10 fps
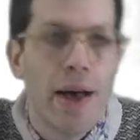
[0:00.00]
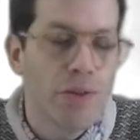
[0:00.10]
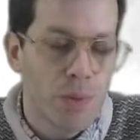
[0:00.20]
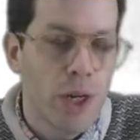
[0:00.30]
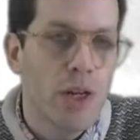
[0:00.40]

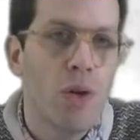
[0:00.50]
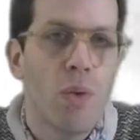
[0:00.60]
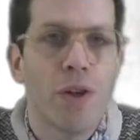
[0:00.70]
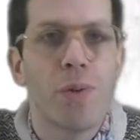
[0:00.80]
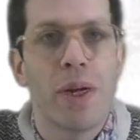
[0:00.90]
As
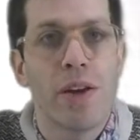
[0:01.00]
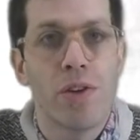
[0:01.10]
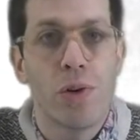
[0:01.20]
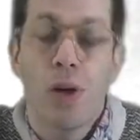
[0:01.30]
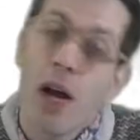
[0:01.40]
well, once we
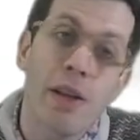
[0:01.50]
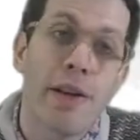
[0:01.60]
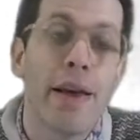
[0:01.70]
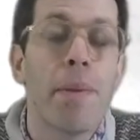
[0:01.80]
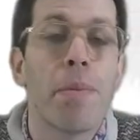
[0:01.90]
get to
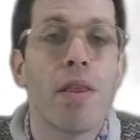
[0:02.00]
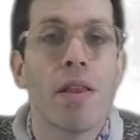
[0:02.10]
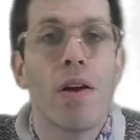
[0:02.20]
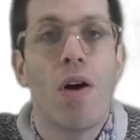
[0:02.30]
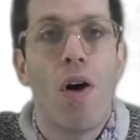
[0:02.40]
color
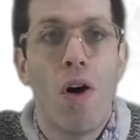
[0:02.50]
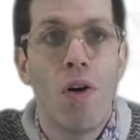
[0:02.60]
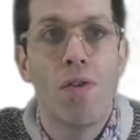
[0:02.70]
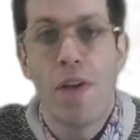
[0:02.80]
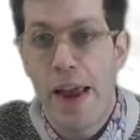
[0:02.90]
depth
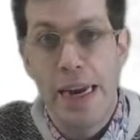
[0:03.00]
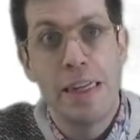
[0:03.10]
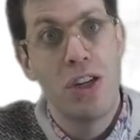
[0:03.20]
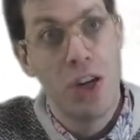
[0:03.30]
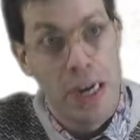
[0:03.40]
of
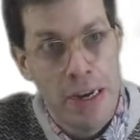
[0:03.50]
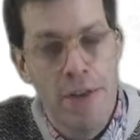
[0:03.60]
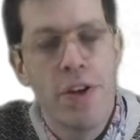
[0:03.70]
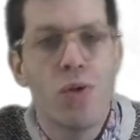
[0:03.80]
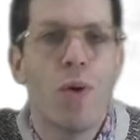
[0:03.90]
each
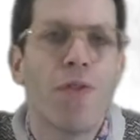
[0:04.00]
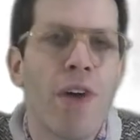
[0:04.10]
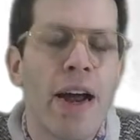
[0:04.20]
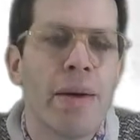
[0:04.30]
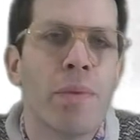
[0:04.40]
individual
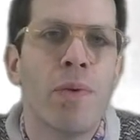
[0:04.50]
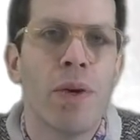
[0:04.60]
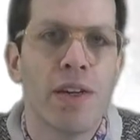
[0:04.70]
frame,